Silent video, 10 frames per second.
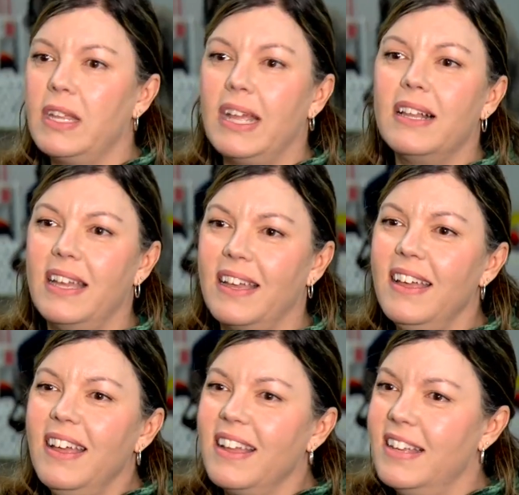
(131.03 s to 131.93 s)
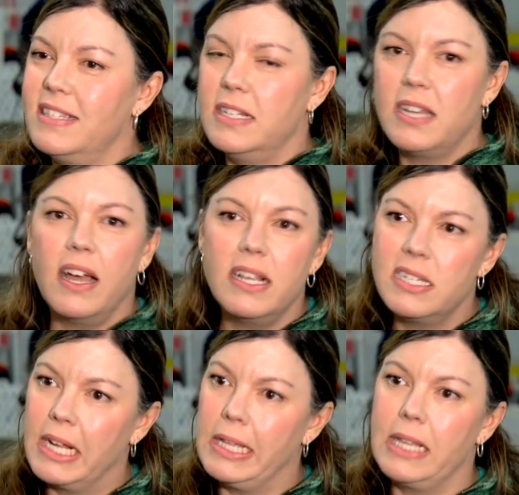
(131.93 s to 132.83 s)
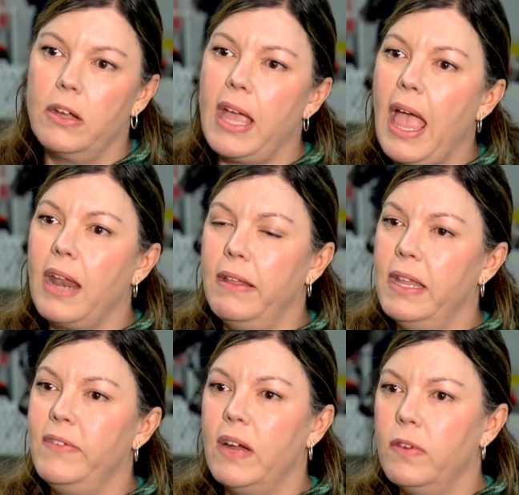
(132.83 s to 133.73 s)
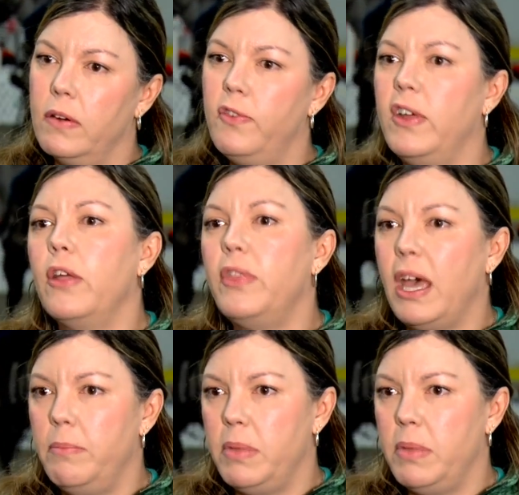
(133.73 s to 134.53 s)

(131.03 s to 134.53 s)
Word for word: giggling because the tongue is tickling their hand and they've never felt that